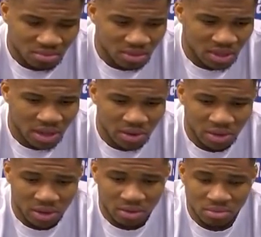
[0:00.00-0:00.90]
get
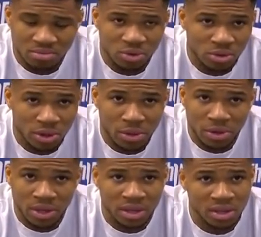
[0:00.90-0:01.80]
downhill, shoot the
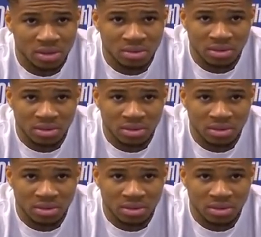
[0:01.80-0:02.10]
three.